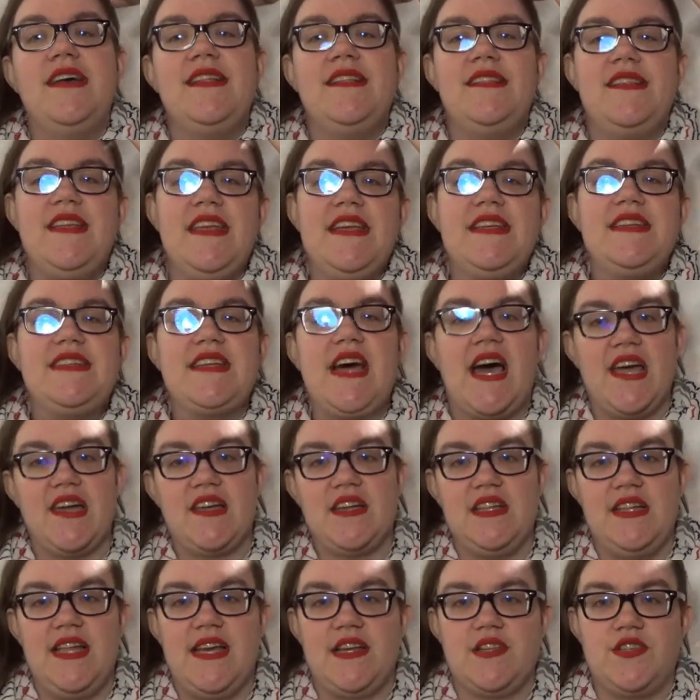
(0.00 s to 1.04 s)
The entire
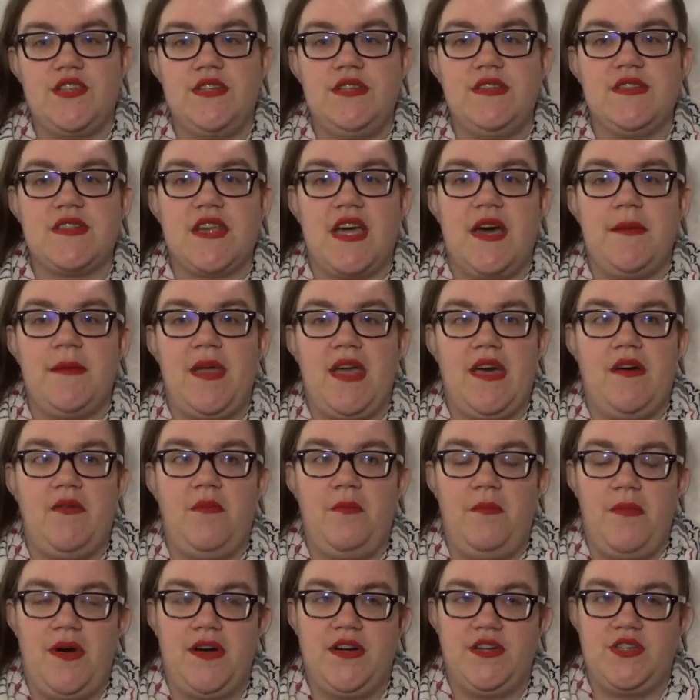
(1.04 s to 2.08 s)
collection is coming out
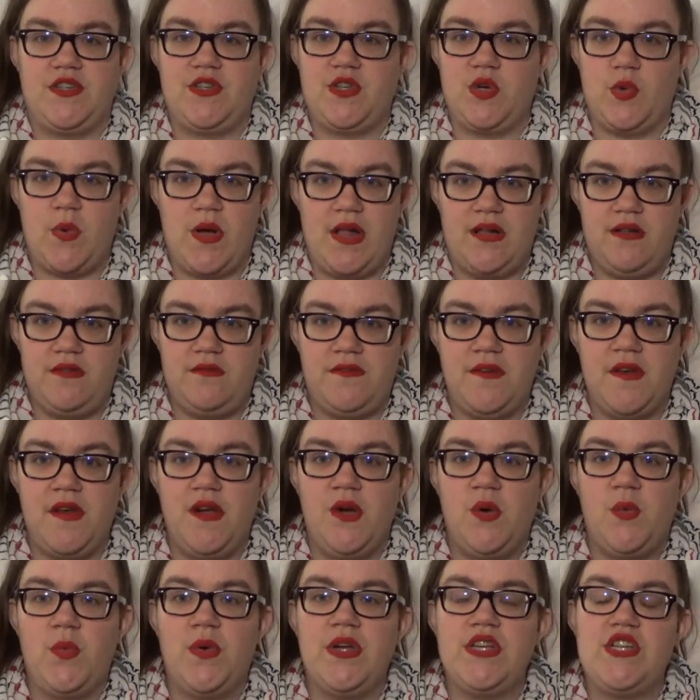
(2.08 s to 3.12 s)
March 12th,
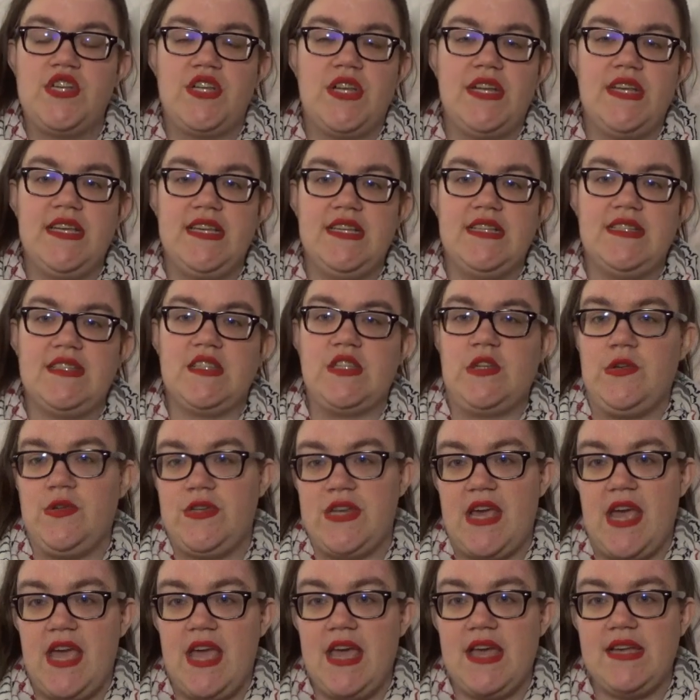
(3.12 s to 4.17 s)
which is
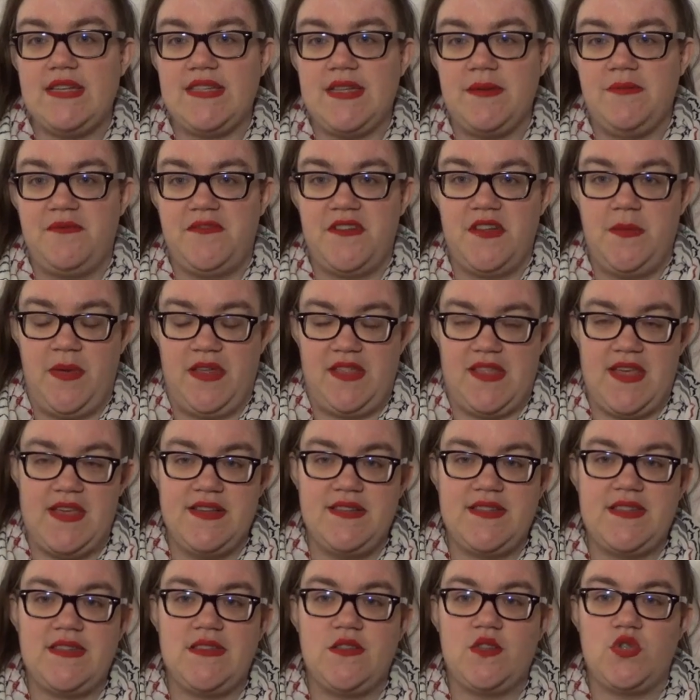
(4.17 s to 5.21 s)
today as I'm filming
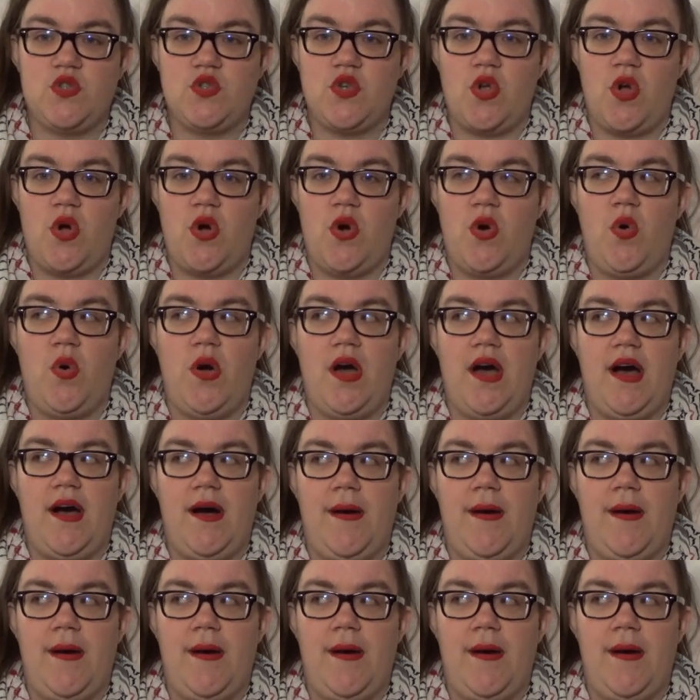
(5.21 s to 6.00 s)
this, so